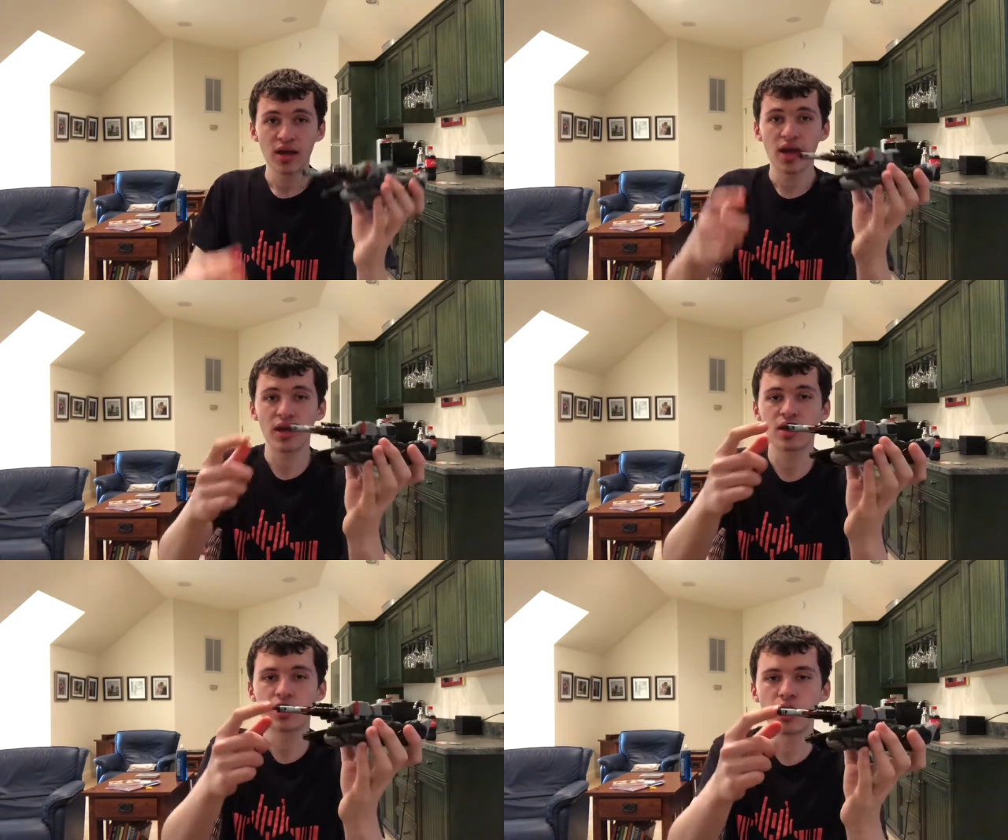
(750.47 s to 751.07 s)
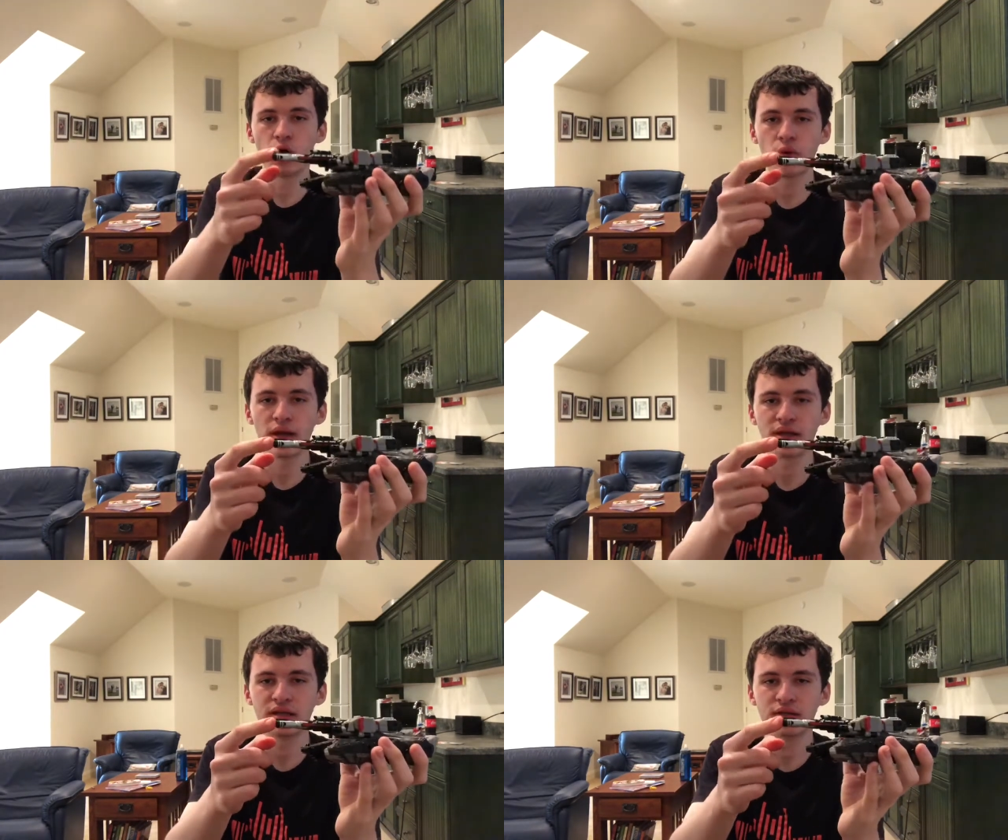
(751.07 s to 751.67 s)
it could go
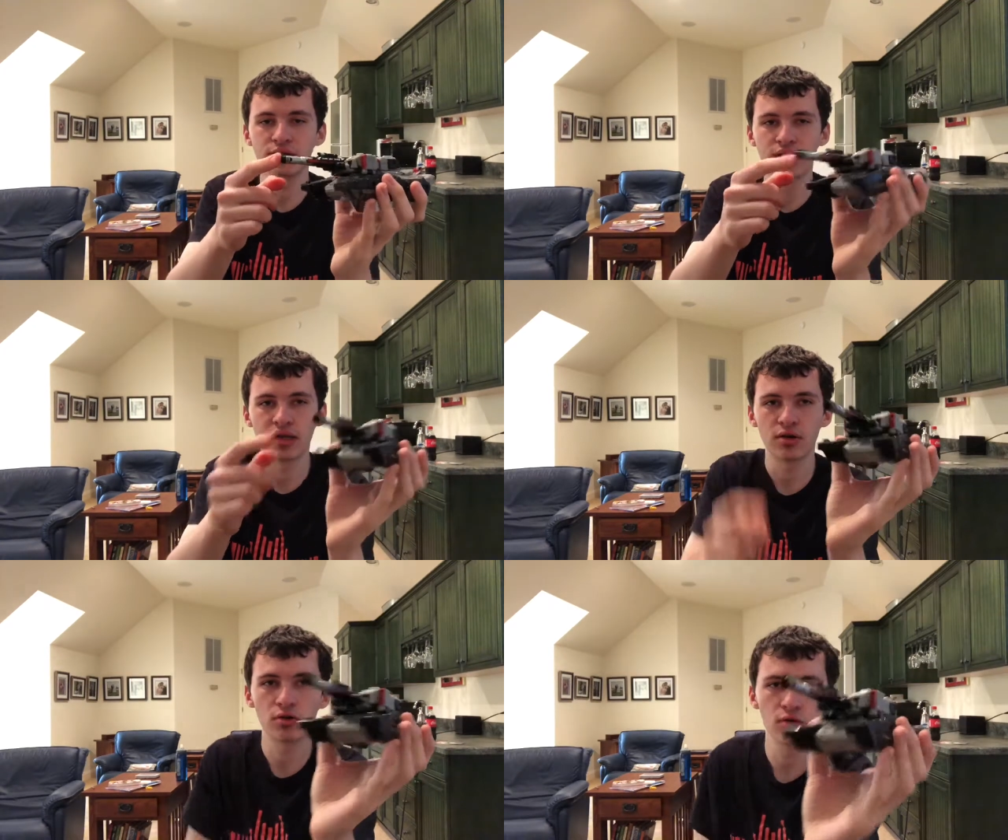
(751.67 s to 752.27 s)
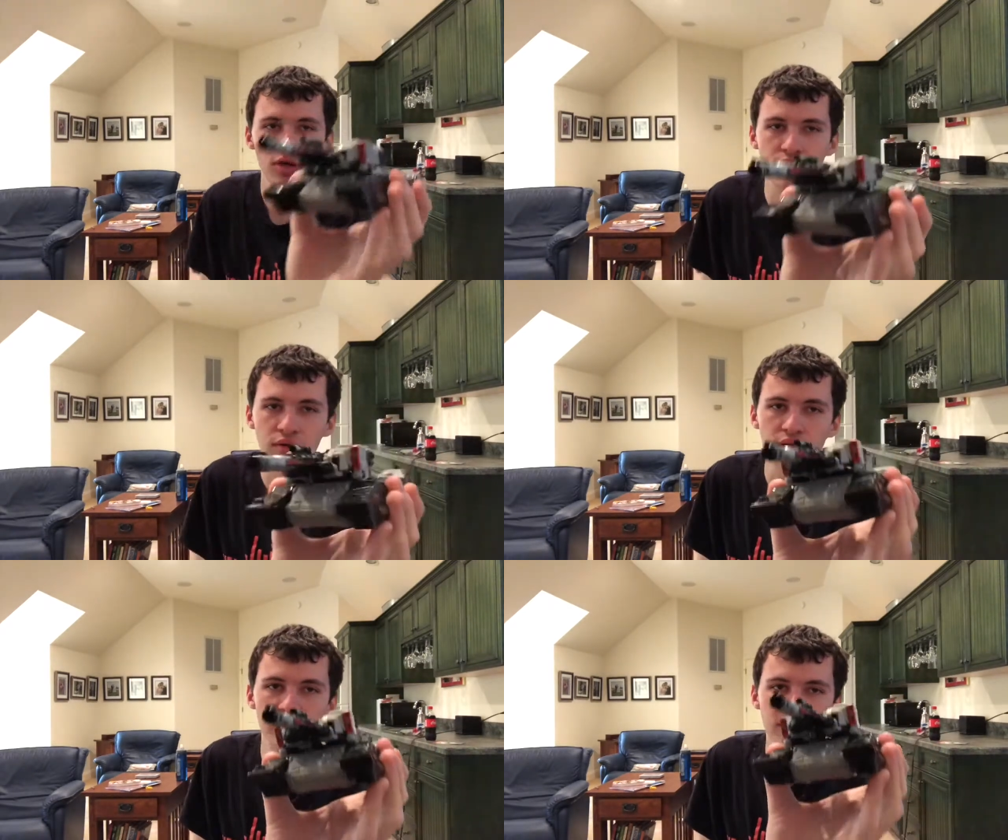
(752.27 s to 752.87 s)
into the hole here
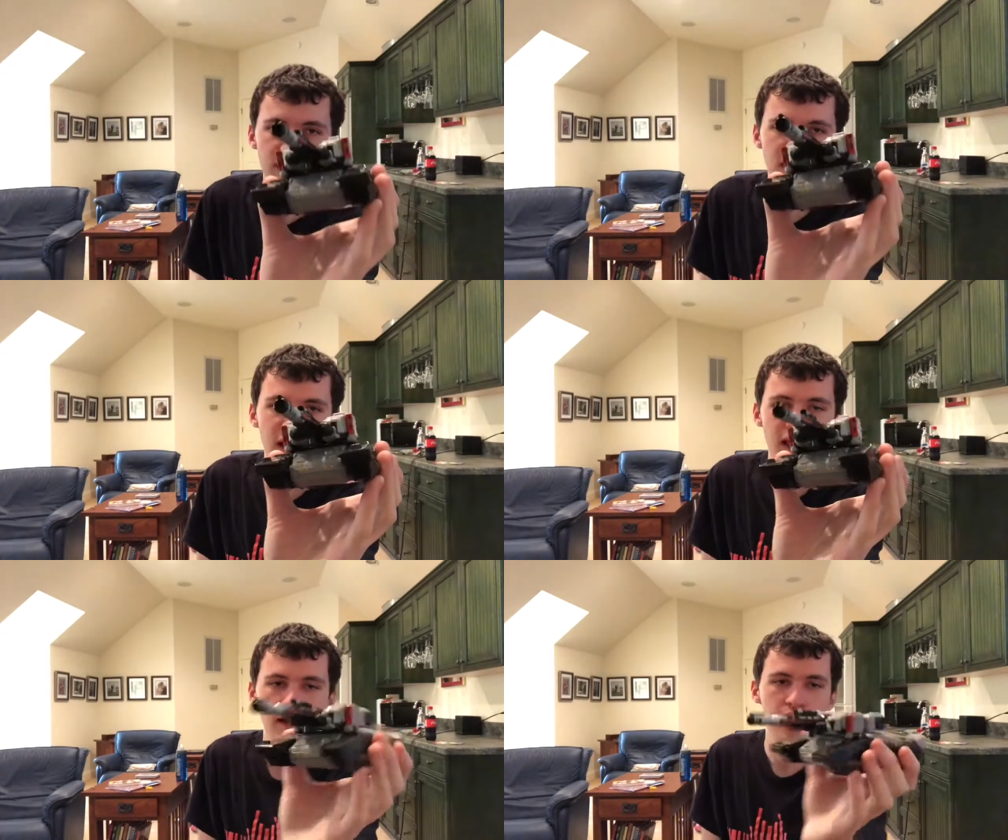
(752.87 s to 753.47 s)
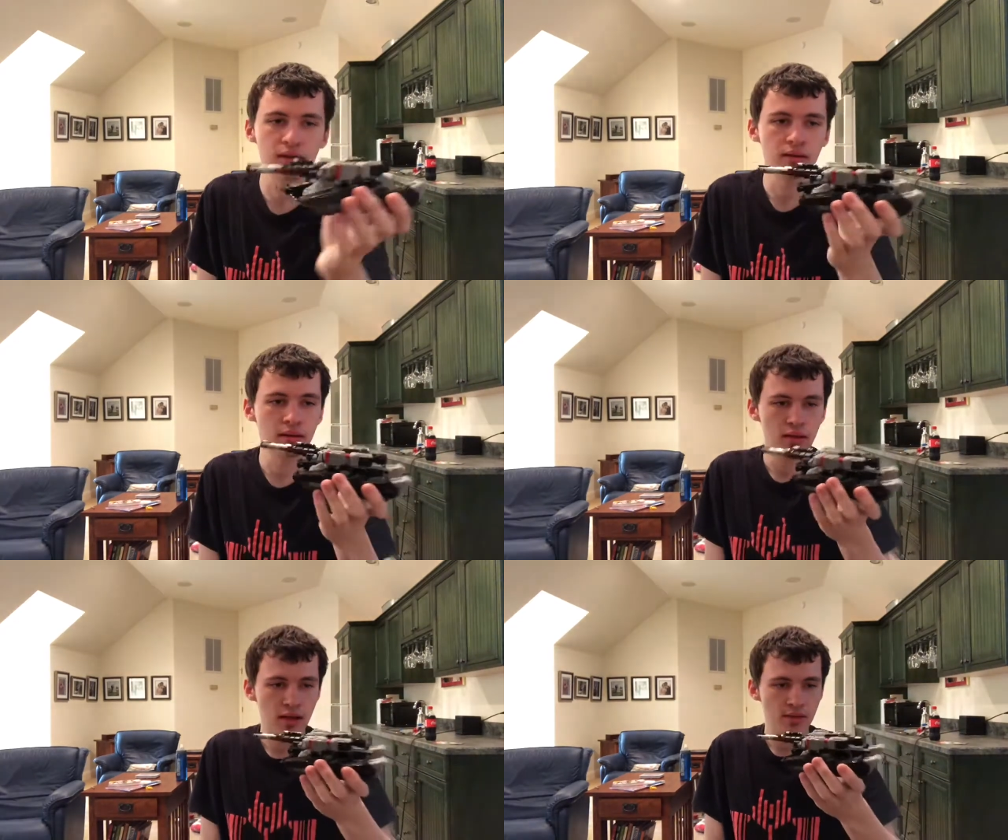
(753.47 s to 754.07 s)
on the end of the cannon,
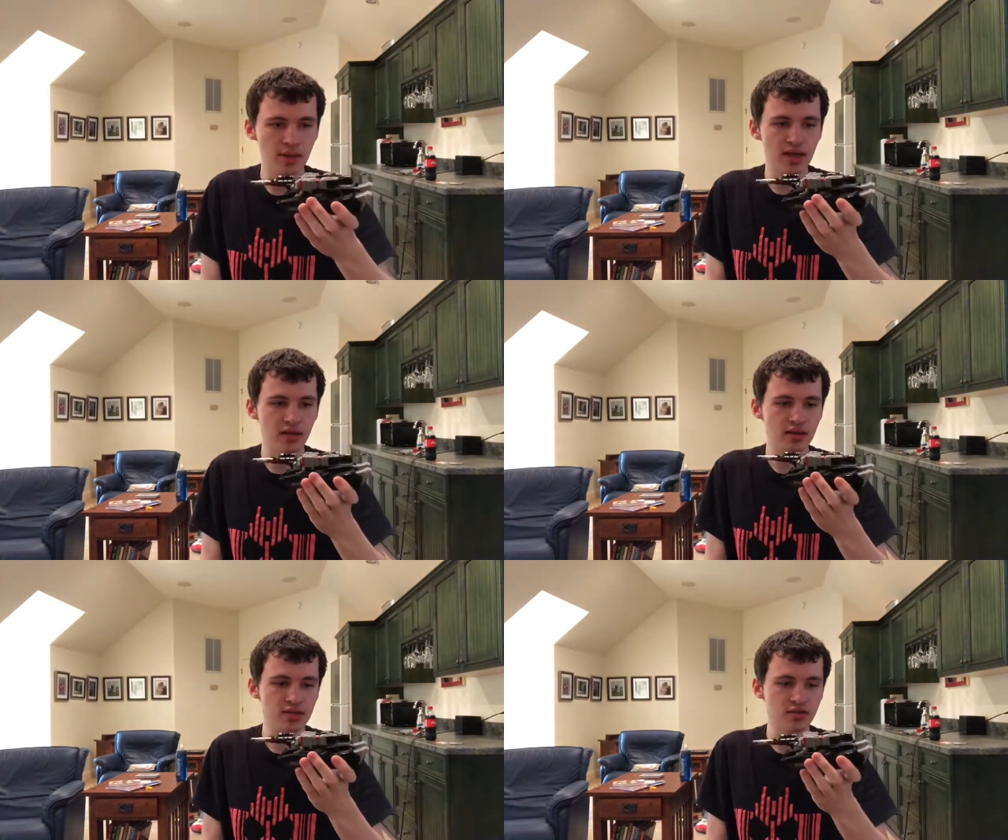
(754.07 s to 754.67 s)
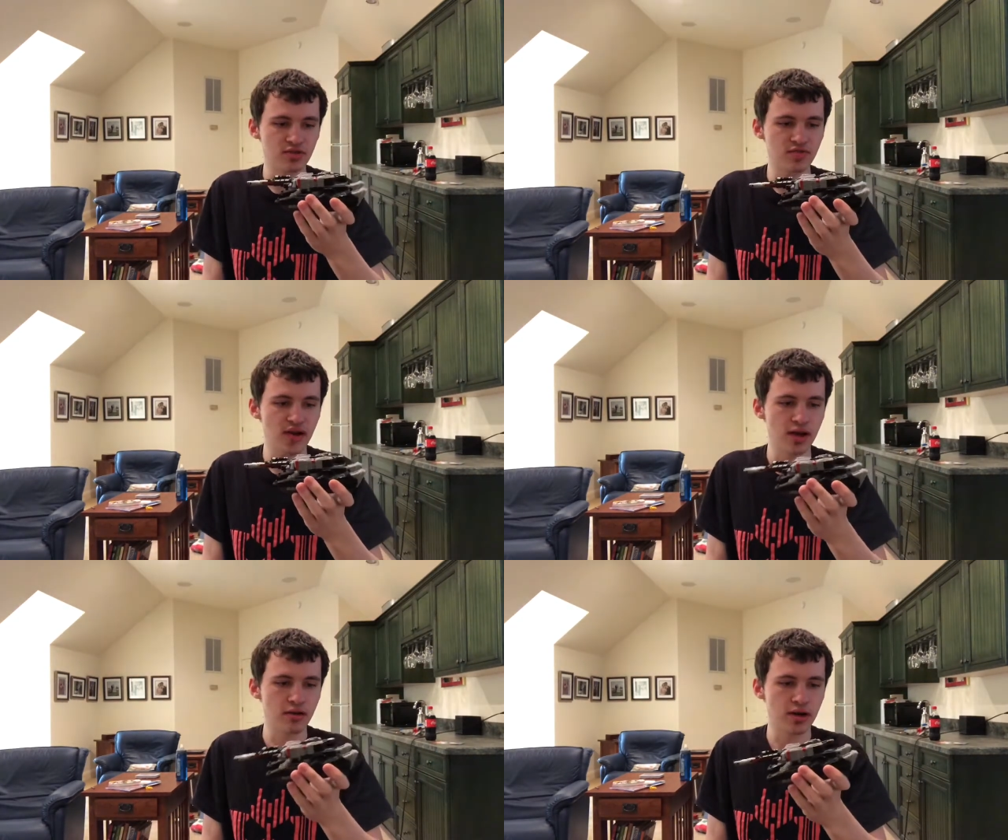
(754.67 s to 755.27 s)
make it look as though it's
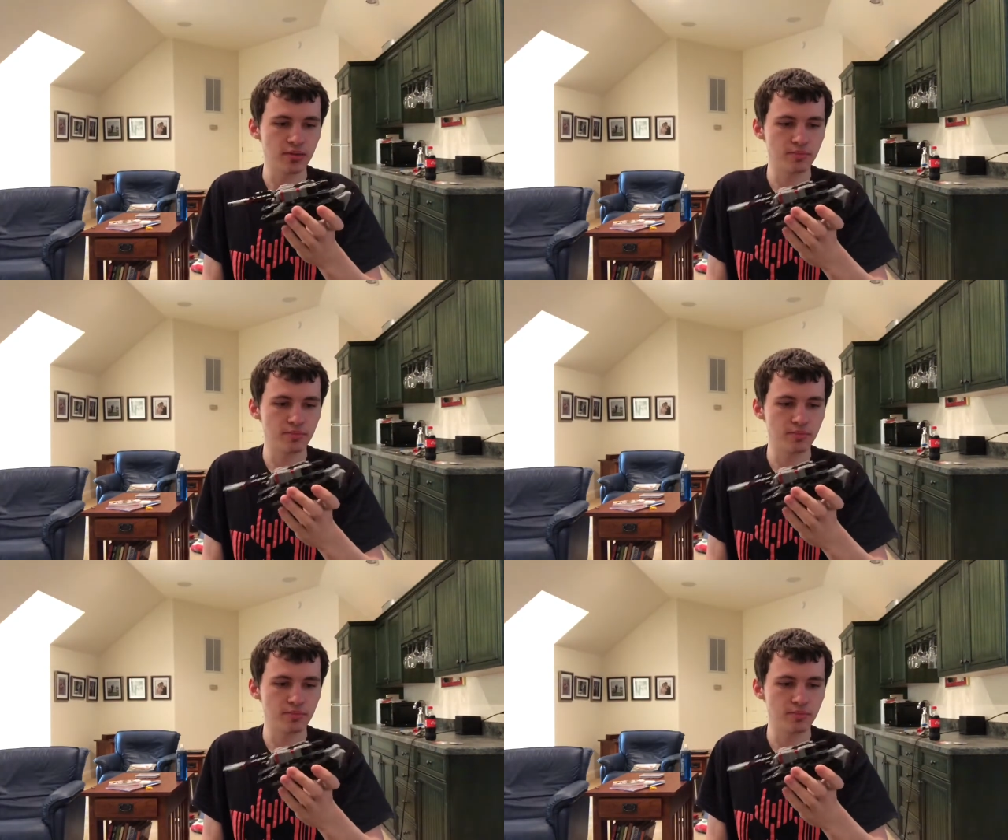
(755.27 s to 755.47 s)
firing.